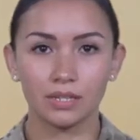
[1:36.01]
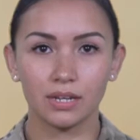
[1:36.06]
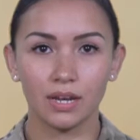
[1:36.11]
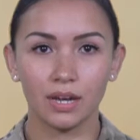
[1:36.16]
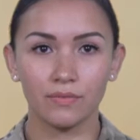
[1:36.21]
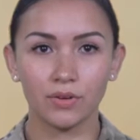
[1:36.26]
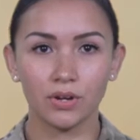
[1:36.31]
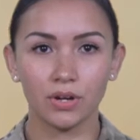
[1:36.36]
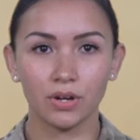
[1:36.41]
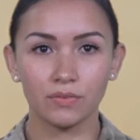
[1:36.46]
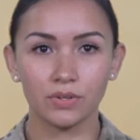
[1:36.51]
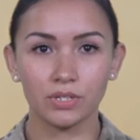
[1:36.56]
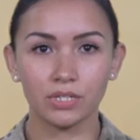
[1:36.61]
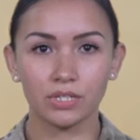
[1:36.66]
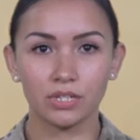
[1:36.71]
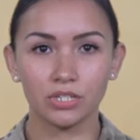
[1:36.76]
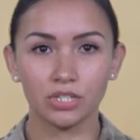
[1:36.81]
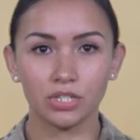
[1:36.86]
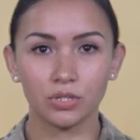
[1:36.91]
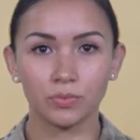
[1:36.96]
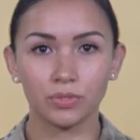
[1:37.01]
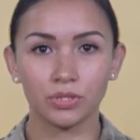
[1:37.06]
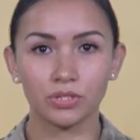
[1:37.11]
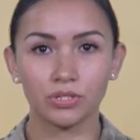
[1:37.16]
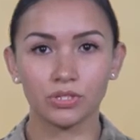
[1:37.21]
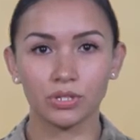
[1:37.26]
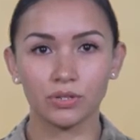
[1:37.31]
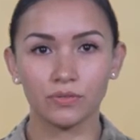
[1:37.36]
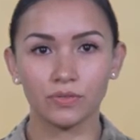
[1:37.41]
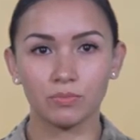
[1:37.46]
have a conversation with the
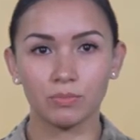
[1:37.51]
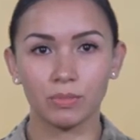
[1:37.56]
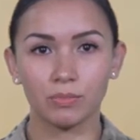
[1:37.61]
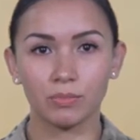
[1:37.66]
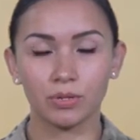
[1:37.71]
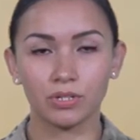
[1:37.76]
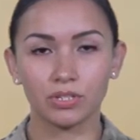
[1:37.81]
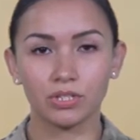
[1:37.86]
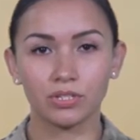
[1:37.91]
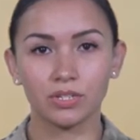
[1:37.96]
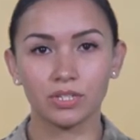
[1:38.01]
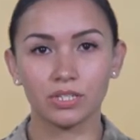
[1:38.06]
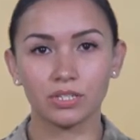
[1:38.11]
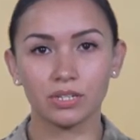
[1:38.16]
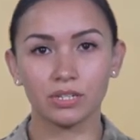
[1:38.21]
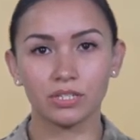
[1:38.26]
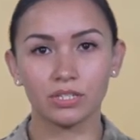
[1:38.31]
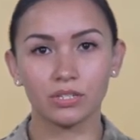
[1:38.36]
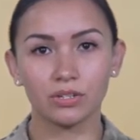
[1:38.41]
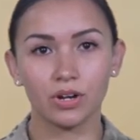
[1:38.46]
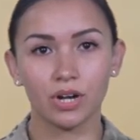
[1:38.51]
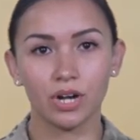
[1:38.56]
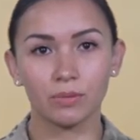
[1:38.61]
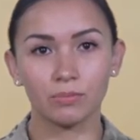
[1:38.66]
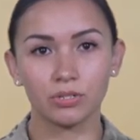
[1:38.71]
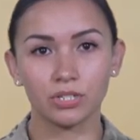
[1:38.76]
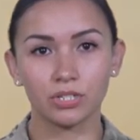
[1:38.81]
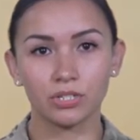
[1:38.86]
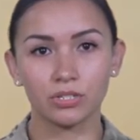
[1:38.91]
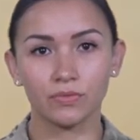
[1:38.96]
service member to discuss their
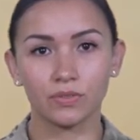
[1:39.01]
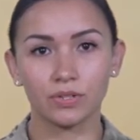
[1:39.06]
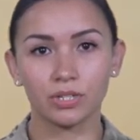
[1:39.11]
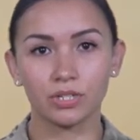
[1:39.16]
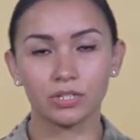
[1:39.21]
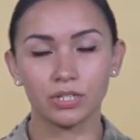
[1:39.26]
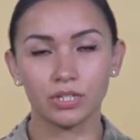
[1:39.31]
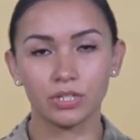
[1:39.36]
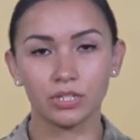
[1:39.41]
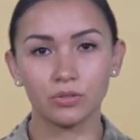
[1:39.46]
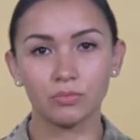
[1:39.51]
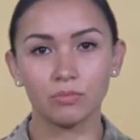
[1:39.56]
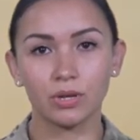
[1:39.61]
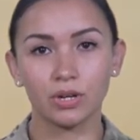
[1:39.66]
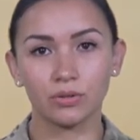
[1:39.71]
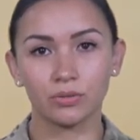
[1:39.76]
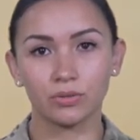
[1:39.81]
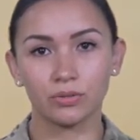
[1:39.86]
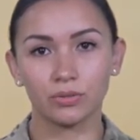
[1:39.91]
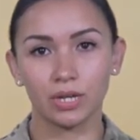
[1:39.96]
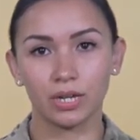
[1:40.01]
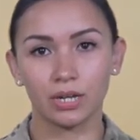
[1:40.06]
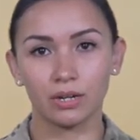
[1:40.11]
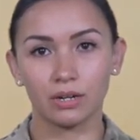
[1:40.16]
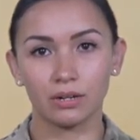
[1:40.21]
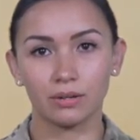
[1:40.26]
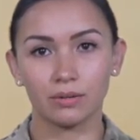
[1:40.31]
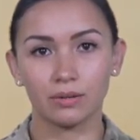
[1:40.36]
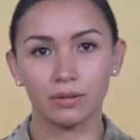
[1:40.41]
options for continued medical care.